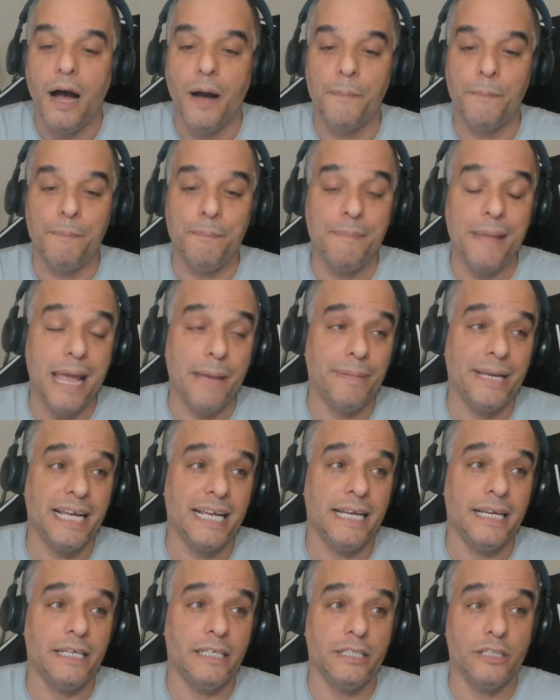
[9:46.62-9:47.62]

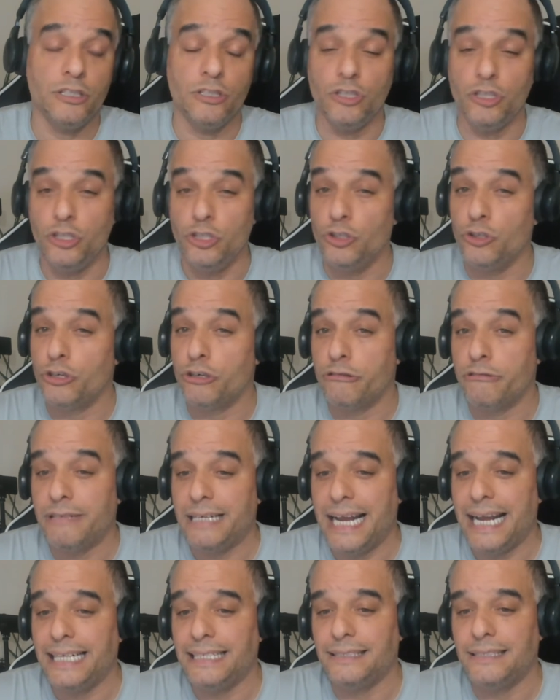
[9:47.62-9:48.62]
Maybe you
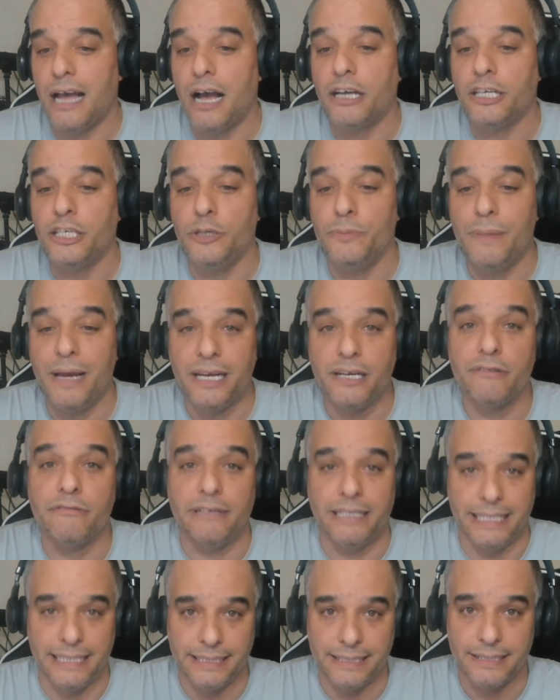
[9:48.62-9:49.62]
create
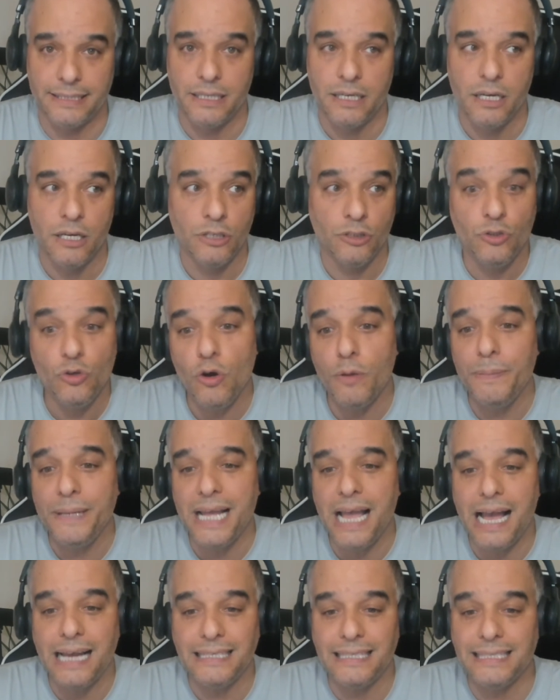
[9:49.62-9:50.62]
documentaries. Do a
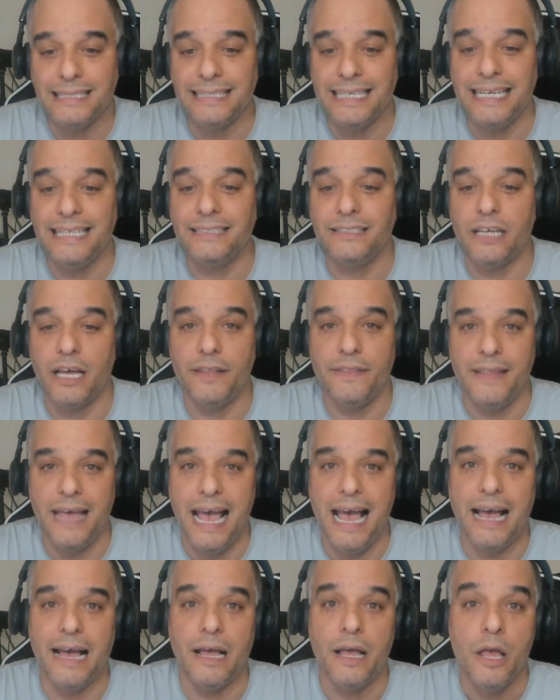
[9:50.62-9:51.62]
behind the scenes on
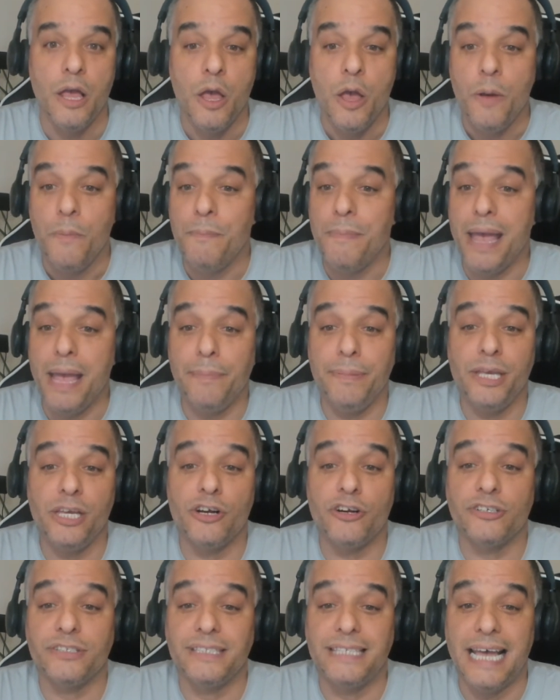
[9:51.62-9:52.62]
that. Maybe you're
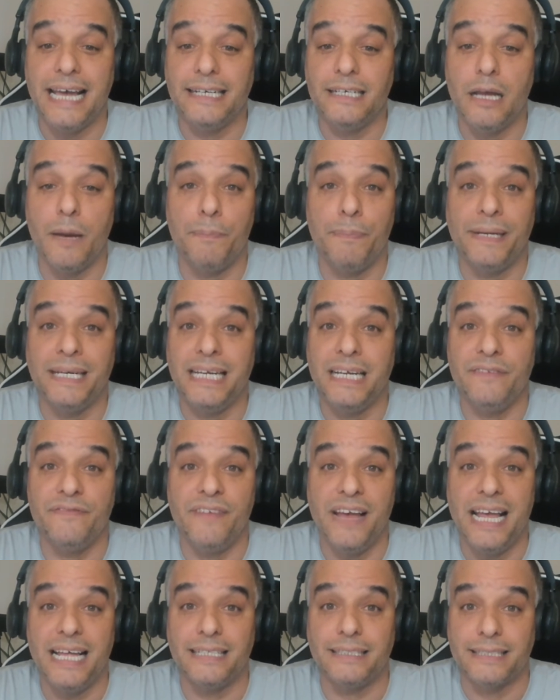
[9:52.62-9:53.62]
setting up an
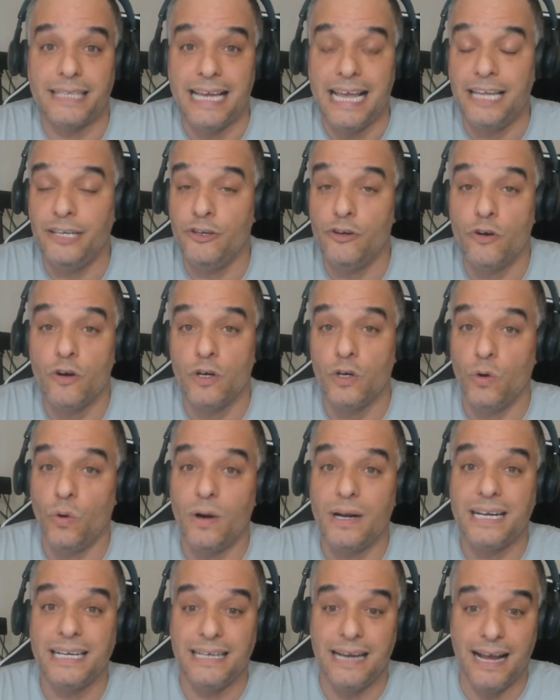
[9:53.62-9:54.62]
event and you're an
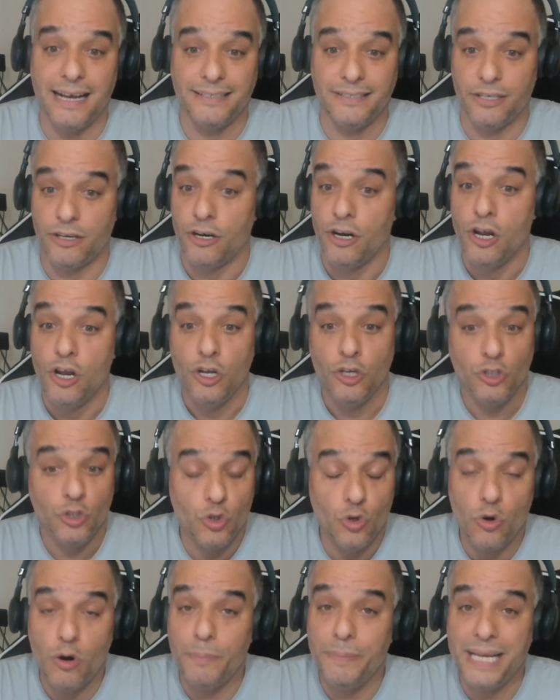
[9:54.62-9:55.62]
organizer.
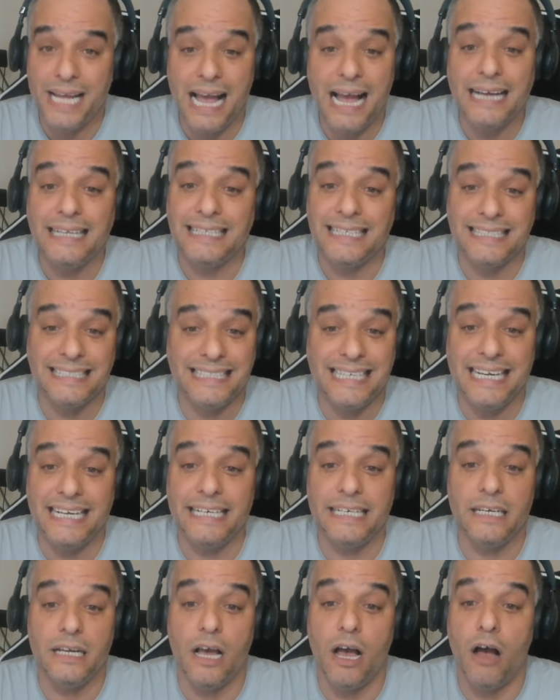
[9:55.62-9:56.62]
Do a behind the
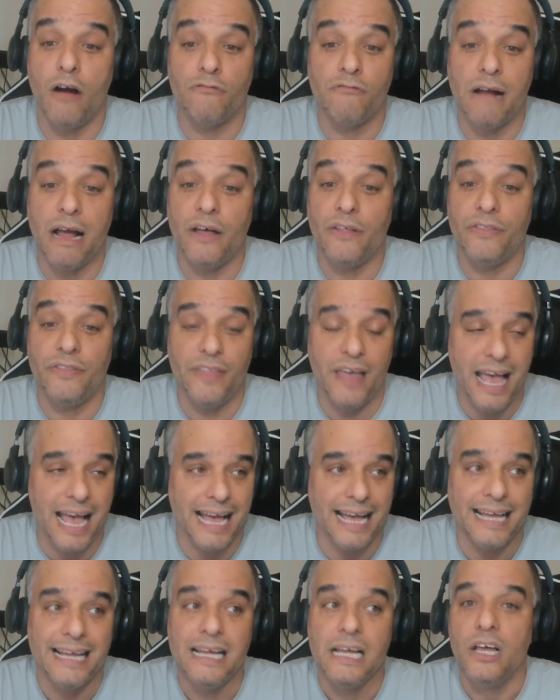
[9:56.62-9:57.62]
scene around
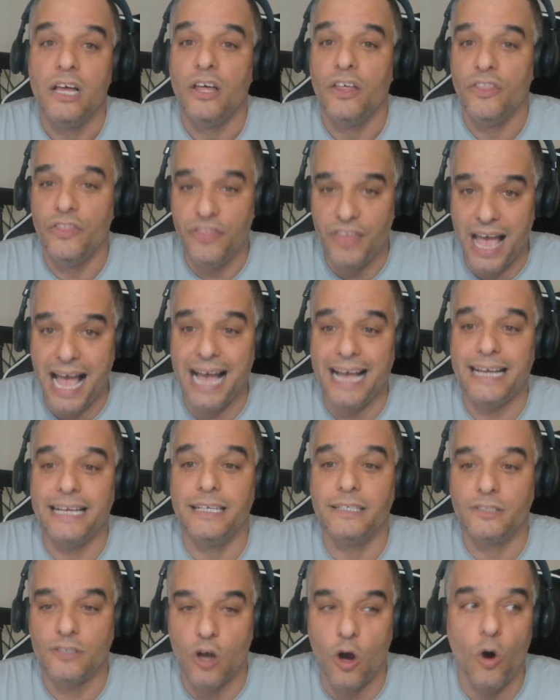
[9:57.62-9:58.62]
that. that
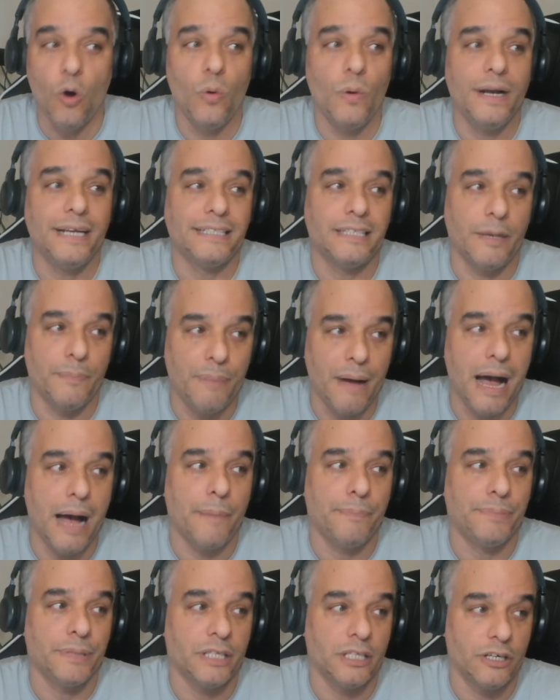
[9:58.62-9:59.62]
is always a
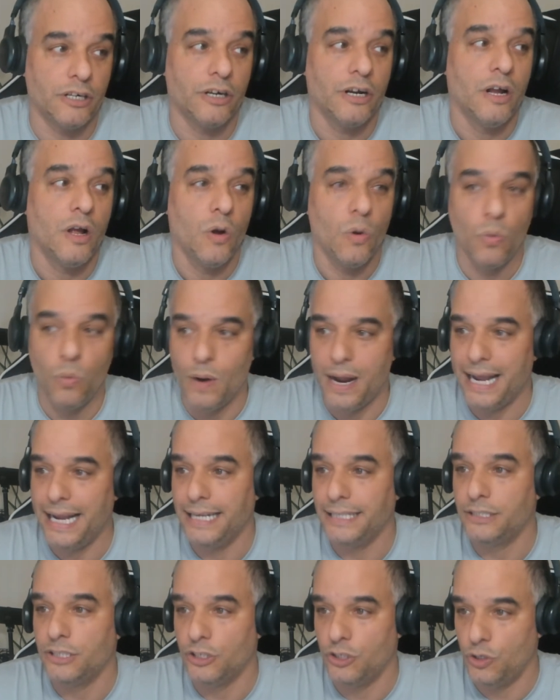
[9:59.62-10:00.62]
popular way
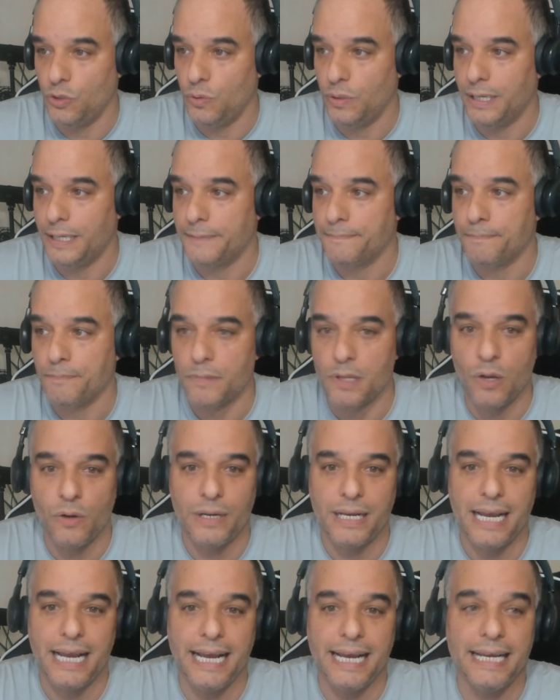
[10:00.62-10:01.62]
to do it.
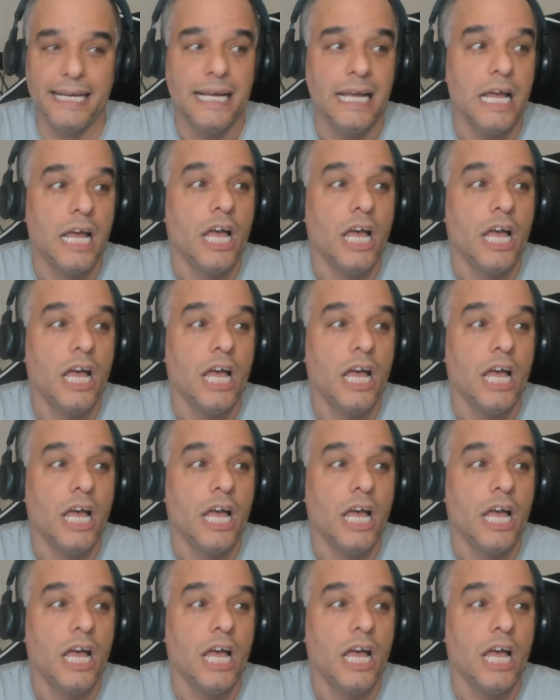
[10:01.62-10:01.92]
Okay.